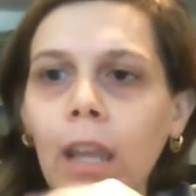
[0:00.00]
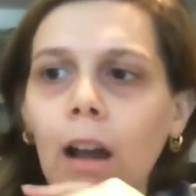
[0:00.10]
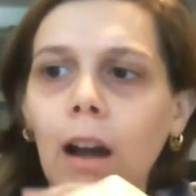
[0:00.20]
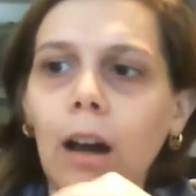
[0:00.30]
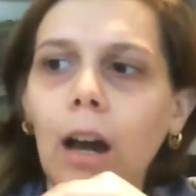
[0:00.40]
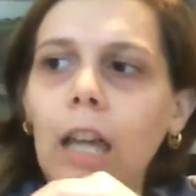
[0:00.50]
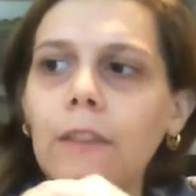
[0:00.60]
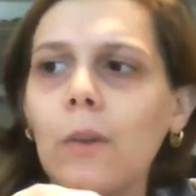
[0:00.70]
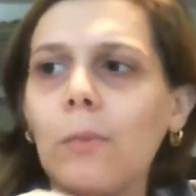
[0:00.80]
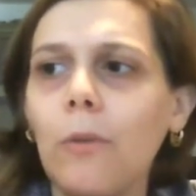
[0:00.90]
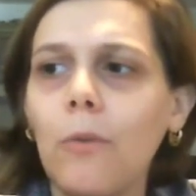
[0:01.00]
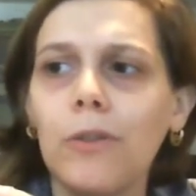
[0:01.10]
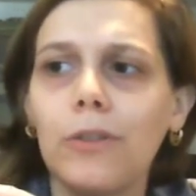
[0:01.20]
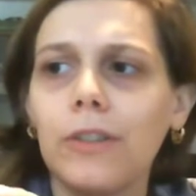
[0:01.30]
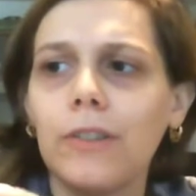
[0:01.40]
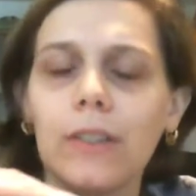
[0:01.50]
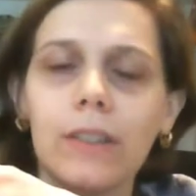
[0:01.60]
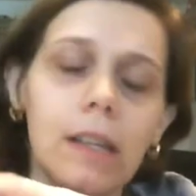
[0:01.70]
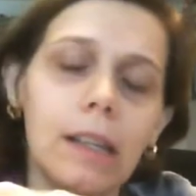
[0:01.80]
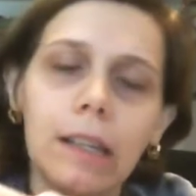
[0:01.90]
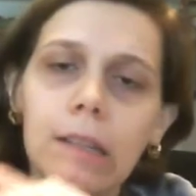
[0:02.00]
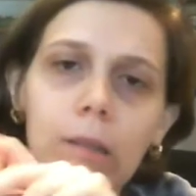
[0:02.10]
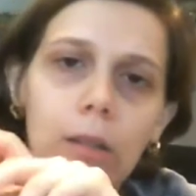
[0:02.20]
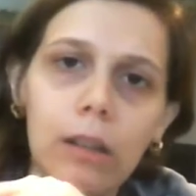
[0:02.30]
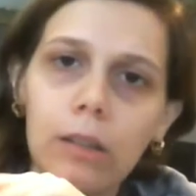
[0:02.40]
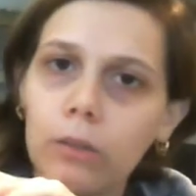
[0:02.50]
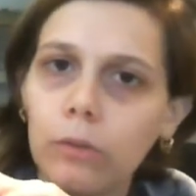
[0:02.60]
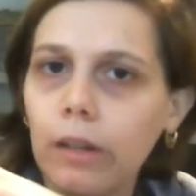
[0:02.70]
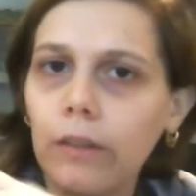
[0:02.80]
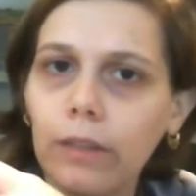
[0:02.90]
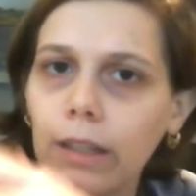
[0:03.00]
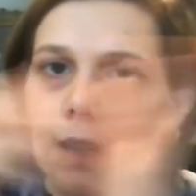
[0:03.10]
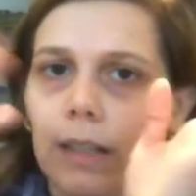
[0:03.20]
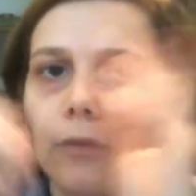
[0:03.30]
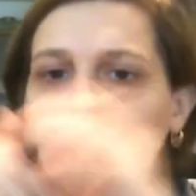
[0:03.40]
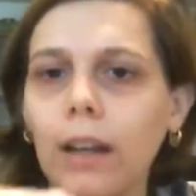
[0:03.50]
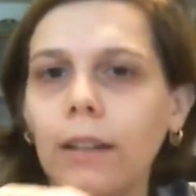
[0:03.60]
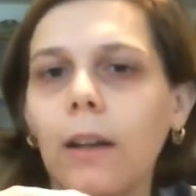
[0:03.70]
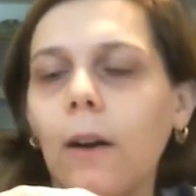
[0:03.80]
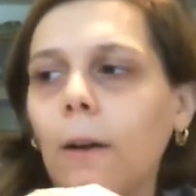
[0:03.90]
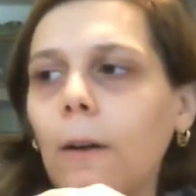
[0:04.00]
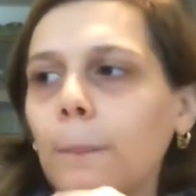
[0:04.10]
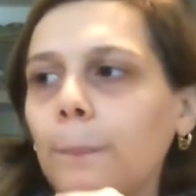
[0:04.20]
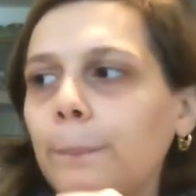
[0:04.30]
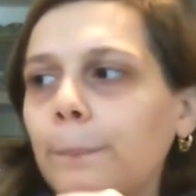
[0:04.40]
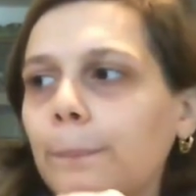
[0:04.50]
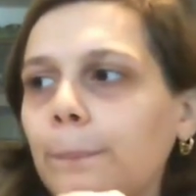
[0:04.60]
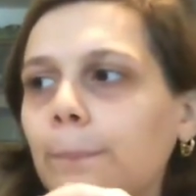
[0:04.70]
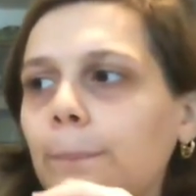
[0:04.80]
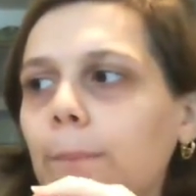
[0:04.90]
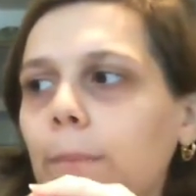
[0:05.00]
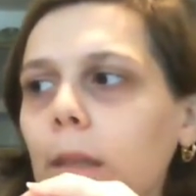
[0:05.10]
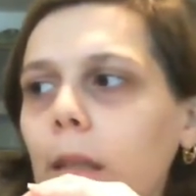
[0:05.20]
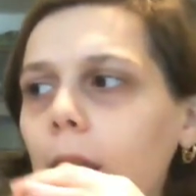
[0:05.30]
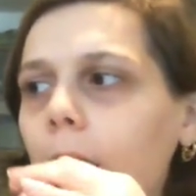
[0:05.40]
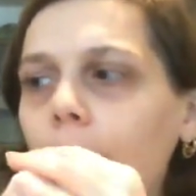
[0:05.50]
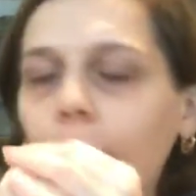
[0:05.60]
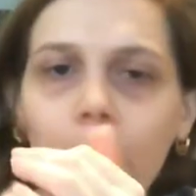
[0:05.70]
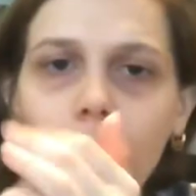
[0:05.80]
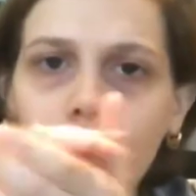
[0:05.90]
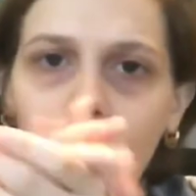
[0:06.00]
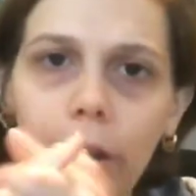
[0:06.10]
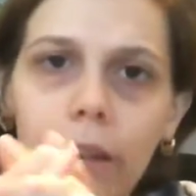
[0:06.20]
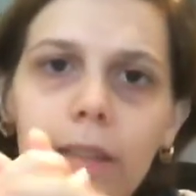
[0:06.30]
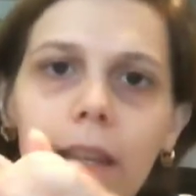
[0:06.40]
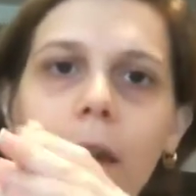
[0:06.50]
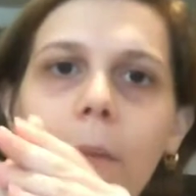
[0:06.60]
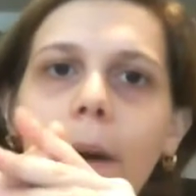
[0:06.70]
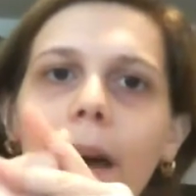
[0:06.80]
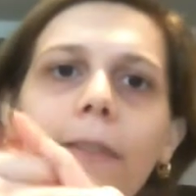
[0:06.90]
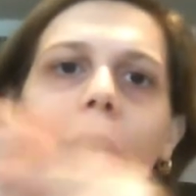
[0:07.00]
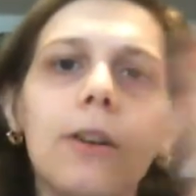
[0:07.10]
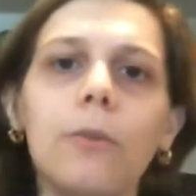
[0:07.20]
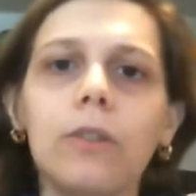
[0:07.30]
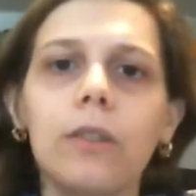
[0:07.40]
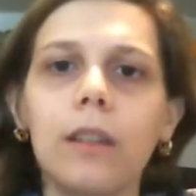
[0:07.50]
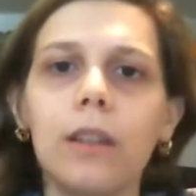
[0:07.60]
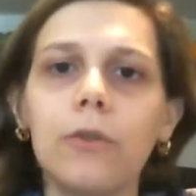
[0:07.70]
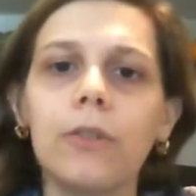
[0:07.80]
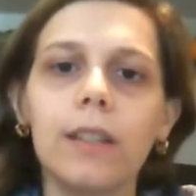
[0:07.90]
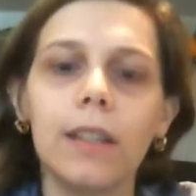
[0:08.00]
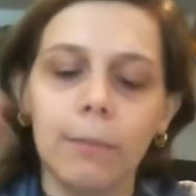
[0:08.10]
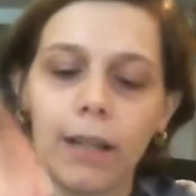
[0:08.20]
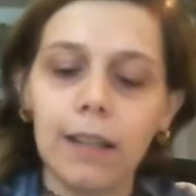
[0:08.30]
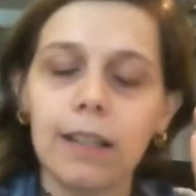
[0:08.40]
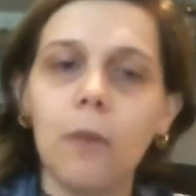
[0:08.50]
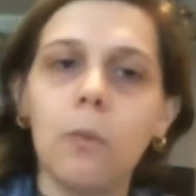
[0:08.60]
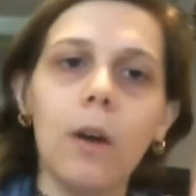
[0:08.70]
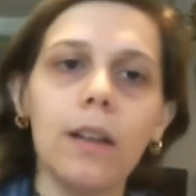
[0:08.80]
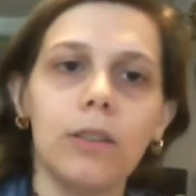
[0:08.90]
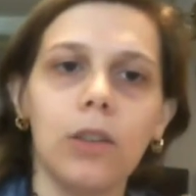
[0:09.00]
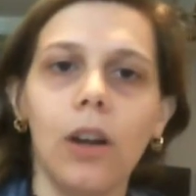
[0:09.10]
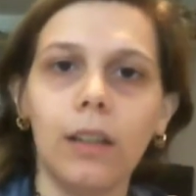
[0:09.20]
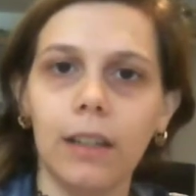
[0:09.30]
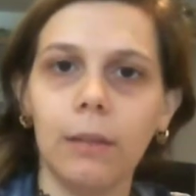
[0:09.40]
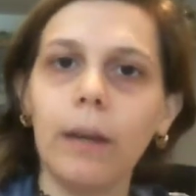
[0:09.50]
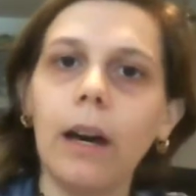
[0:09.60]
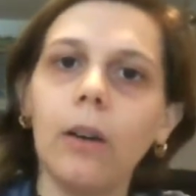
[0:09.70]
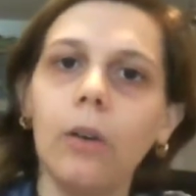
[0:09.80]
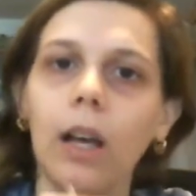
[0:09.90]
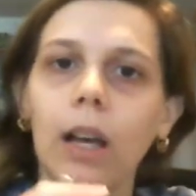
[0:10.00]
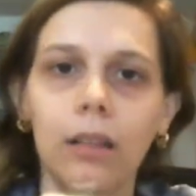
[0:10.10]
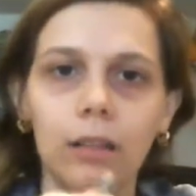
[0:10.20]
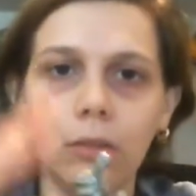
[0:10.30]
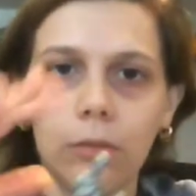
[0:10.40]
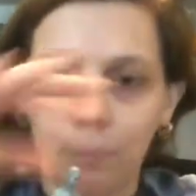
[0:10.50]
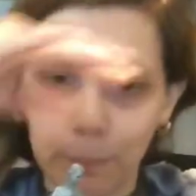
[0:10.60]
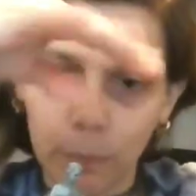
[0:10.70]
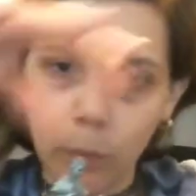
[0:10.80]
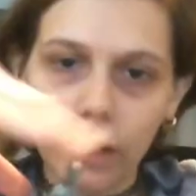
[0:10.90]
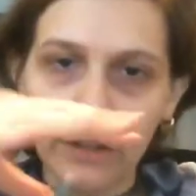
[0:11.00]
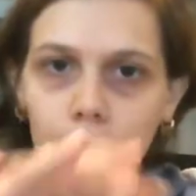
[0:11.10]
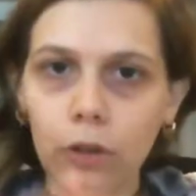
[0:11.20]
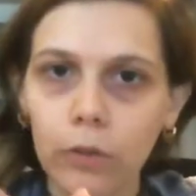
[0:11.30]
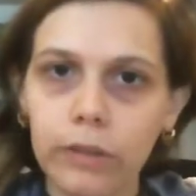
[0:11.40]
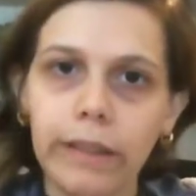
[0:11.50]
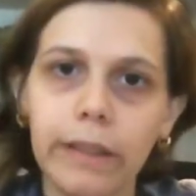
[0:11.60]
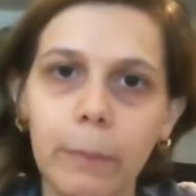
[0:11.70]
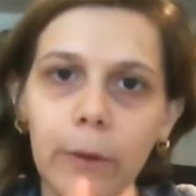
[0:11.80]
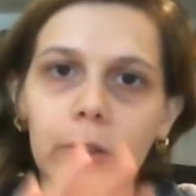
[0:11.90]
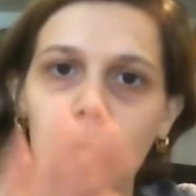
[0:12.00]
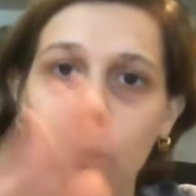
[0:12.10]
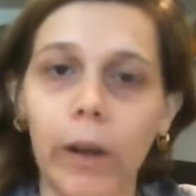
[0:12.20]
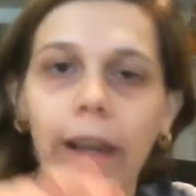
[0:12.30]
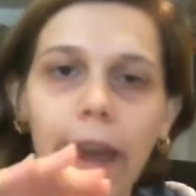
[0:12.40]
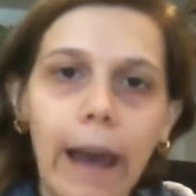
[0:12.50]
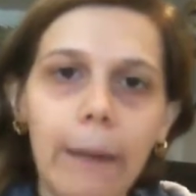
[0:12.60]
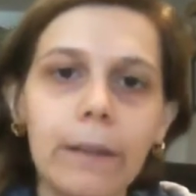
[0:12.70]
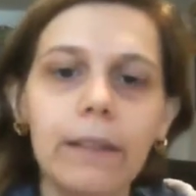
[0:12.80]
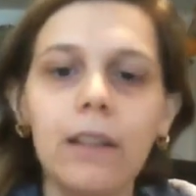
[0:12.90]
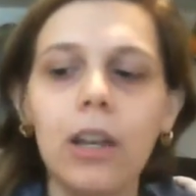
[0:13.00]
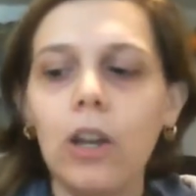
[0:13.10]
If someone were just to say like it's dust or whatever, like that's fine. It probably was, but I thought it was interesting because I was talking about a little weird ghostly experience when it happened.